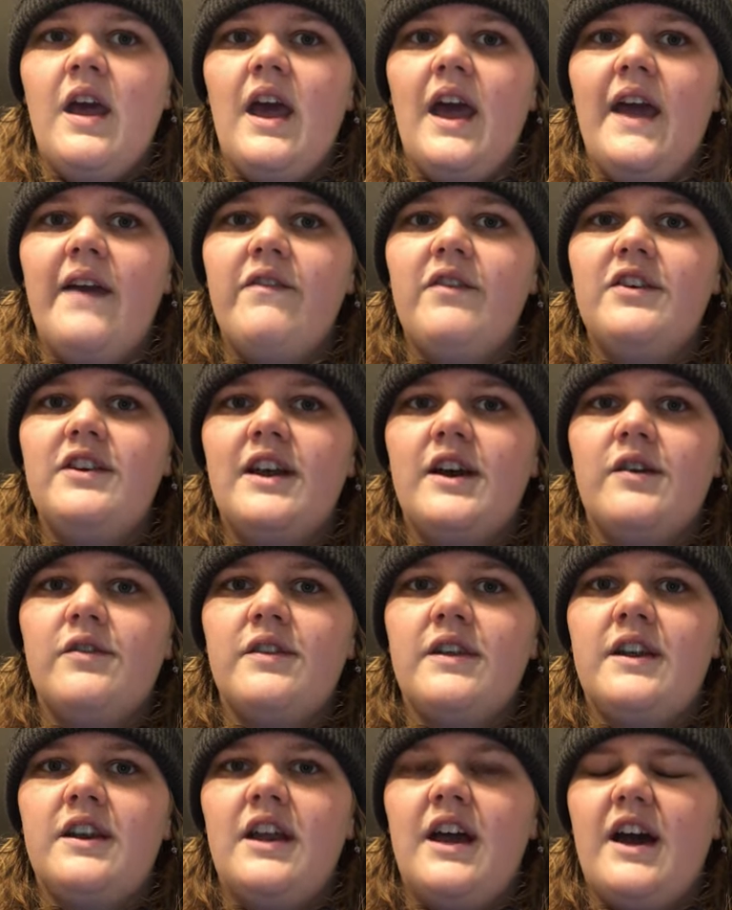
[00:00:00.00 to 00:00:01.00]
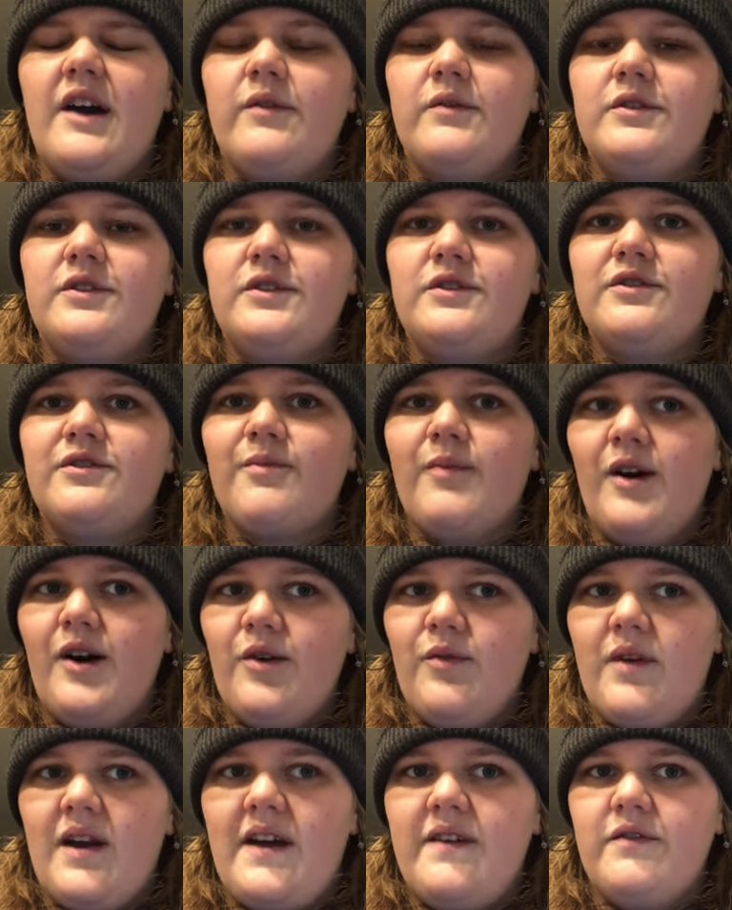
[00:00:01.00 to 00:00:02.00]
Every now and then I would do small
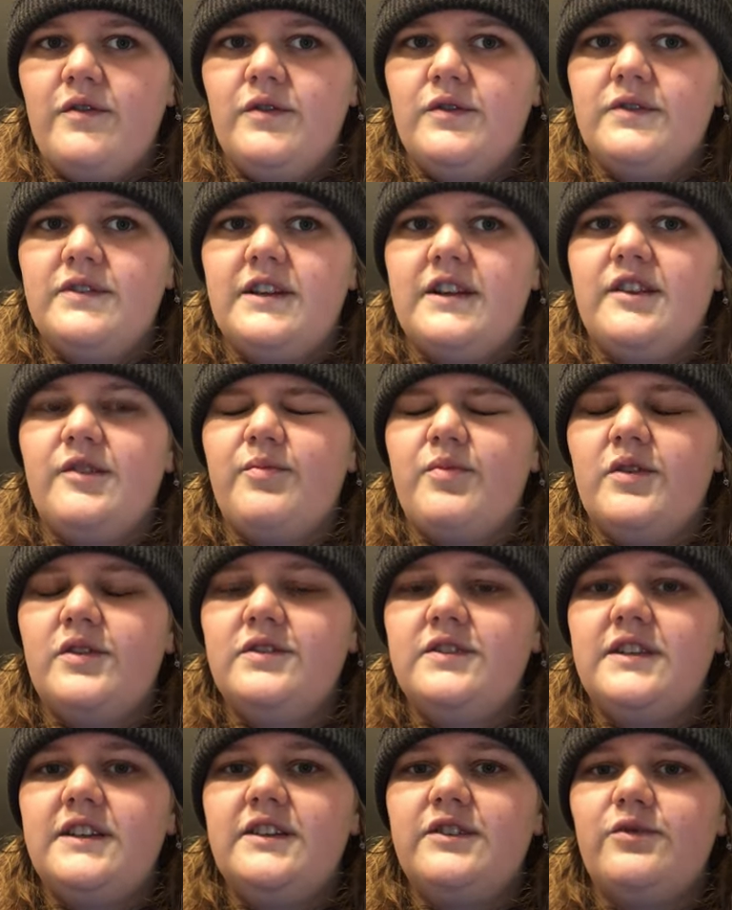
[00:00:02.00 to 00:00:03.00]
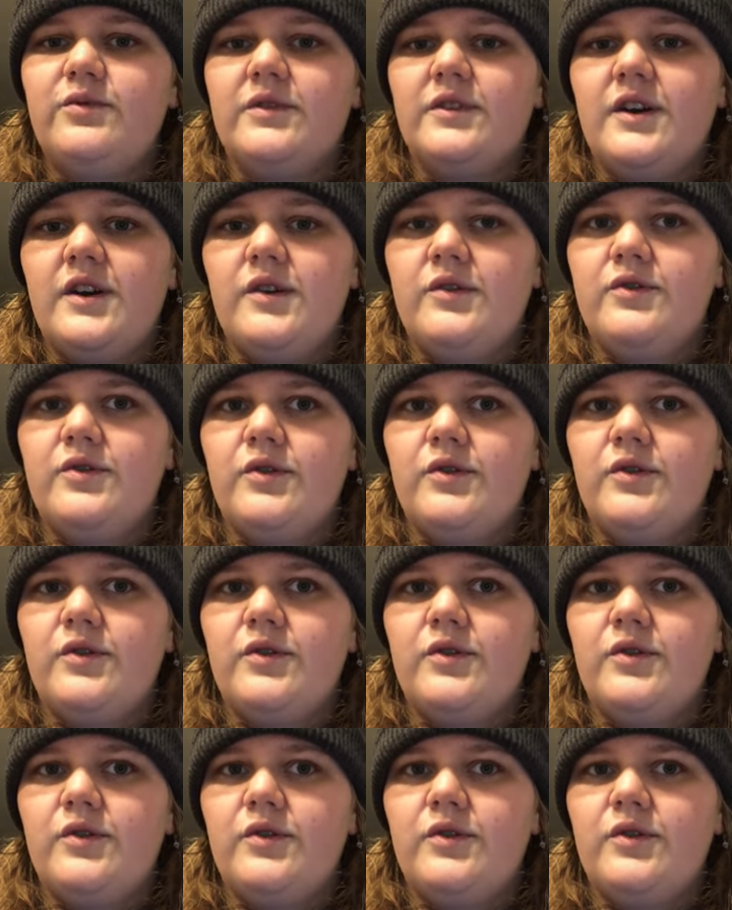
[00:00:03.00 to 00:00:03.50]
raffles and the proceeds would go